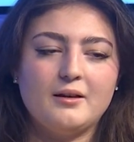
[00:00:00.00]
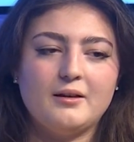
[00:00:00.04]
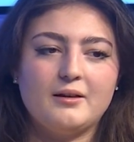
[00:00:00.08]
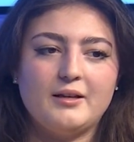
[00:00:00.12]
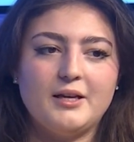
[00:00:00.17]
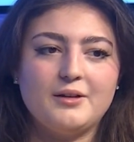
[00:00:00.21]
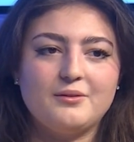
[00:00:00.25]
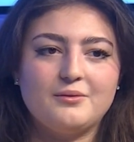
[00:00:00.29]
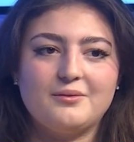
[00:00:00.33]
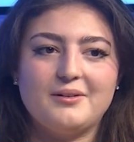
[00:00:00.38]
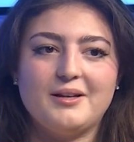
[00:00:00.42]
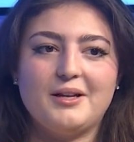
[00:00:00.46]

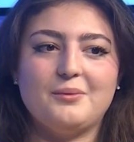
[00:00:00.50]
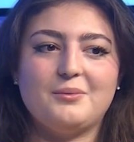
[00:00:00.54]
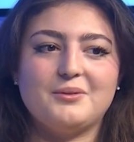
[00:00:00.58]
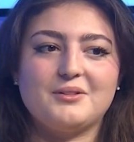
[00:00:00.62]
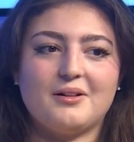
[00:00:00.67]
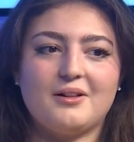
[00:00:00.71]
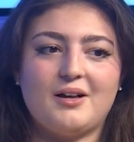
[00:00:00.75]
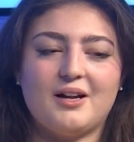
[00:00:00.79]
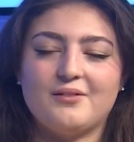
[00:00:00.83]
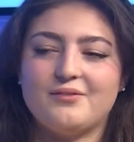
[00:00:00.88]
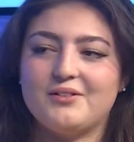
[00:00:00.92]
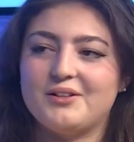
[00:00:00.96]
It was a
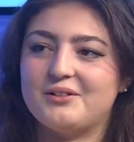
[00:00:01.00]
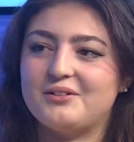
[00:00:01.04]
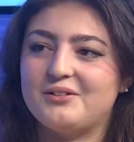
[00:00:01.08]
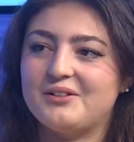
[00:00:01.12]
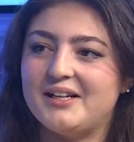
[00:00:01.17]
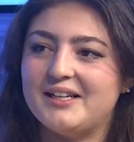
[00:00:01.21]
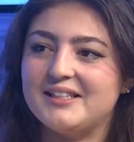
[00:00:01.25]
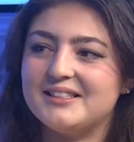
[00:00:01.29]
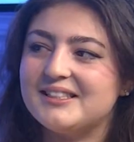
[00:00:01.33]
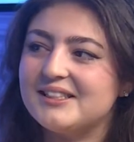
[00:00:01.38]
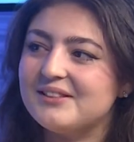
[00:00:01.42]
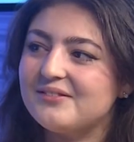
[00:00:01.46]
lot of
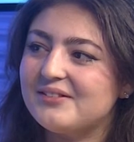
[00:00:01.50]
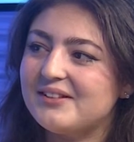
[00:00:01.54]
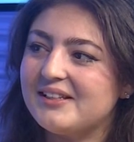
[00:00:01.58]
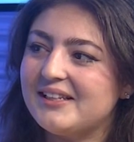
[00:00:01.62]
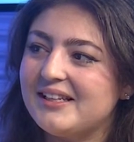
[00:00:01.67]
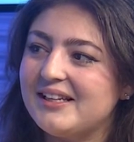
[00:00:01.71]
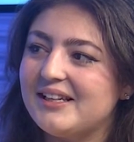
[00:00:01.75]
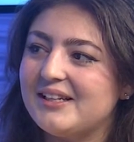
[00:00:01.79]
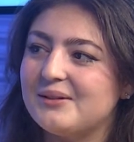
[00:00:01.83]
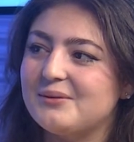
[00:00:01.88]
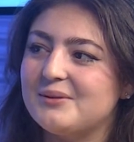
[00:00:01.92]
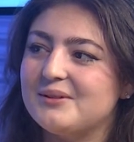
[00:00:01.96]

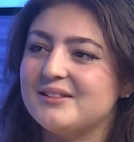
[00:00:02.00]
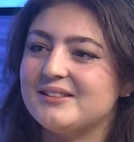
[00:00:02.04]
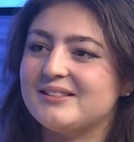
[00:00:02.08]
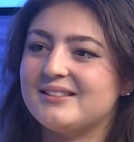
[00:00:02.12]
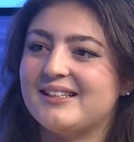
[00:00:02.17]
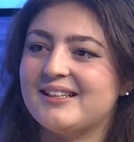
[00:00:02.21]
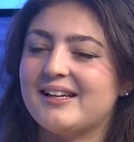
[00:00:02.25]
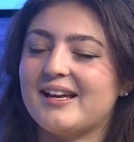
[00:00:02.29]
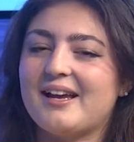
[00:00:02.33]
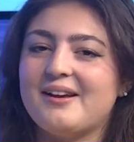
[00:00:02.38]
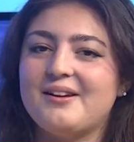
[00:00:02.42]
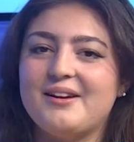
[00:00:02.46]
creativity, and it was
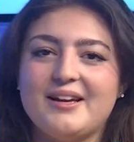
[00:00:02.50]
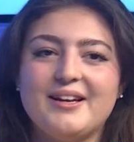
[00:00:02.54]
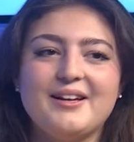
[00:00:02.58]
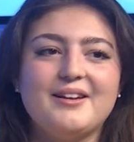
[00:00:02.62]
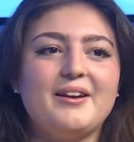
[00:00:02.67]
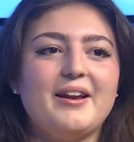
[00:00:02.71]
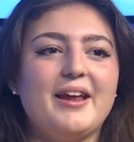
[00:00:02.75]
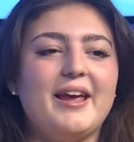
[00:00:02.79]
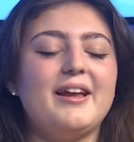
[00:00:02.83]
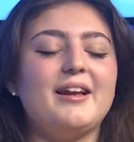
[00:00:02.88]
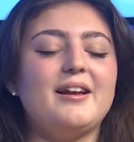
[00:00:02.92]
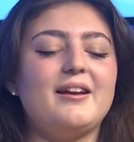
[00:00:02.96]

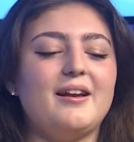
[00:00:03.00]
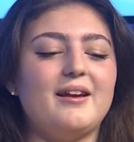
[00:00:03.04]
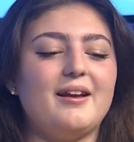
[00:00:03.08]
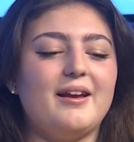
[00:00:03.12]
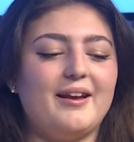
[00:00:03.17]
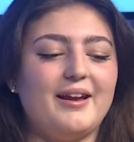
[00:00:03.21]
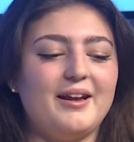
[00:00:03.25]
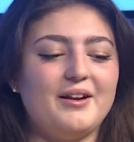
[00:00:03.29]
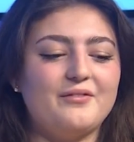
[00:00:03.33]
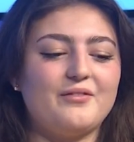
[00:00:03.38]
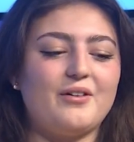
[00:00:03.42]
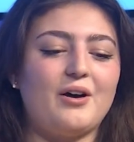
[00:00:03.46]
it
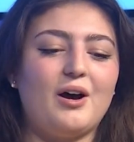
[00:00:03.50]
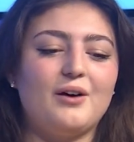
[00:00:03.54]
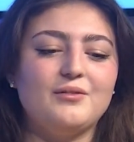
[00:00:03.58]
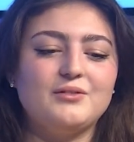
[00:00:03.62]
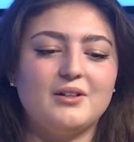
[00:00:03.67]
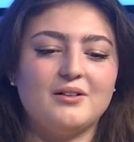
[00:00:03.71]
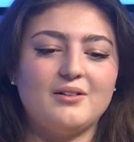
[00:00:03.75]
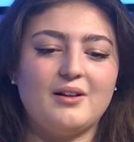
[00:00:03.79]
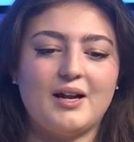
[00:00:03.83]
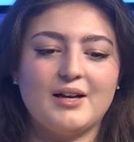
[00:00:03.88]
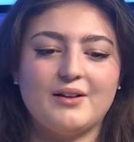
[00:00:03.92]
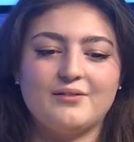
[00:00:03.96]
involved
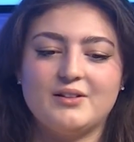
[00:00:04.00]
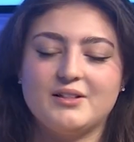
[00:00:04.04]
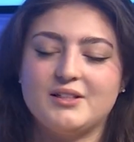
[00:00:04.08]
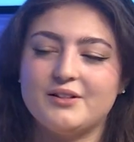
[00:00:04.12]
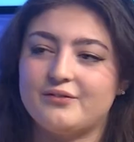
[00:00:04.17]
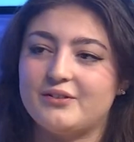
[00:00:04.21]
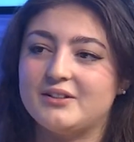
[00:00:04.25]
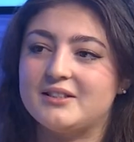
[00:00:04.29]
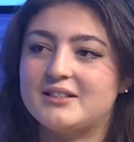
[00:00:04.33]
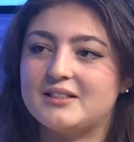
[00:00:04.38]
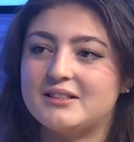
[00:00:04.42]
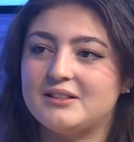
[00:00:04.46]
a lot of the
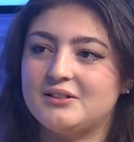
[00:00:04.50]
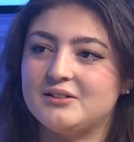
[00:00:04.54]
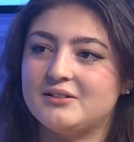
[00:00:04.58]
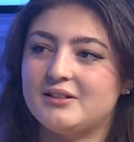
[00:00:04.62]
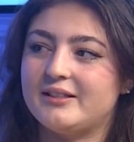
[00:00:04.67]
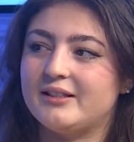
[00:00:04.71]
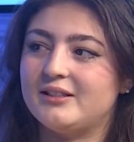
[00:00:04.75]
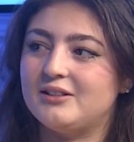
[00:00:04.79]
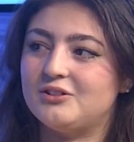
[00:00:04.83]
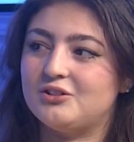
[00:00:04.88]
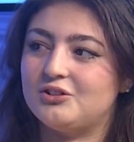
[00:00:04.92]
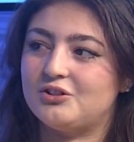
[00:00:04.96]
different skills that
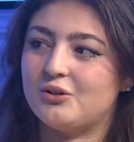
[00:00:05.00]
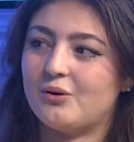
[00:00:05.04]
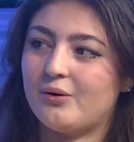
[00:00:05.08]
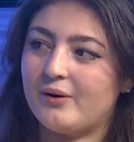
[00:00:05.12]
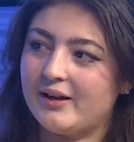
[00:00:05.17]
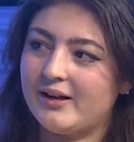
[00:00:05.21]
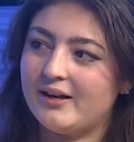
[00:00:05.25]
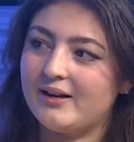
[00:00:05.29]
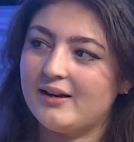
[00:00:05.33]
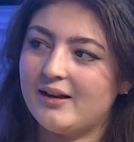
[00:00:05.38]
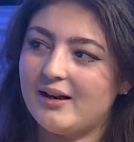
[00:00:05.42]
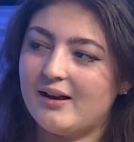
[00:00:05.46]
I
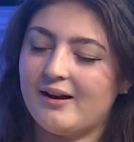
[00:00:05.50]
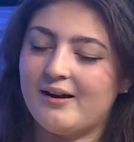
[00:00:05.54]
enjoy.